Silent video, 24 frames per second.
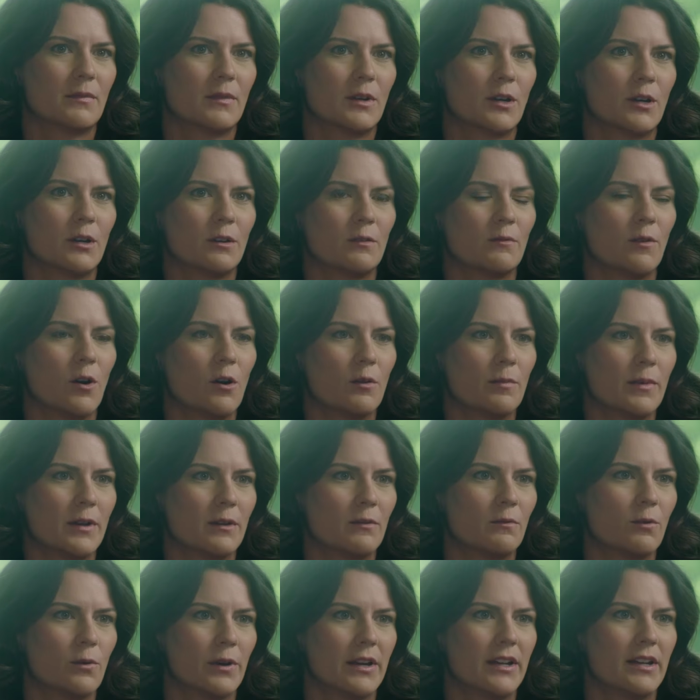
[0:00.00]
Could have all been
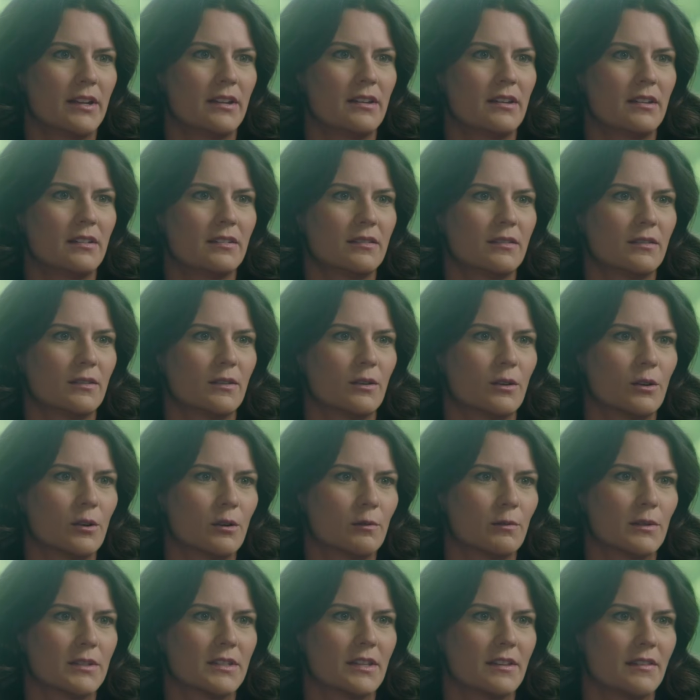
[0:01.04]
avoided?
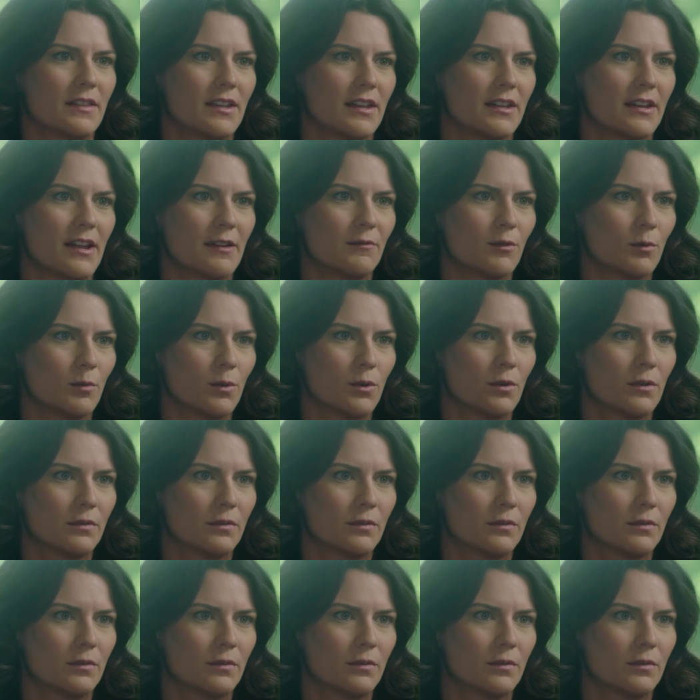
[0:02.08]
Or was it the inevitable?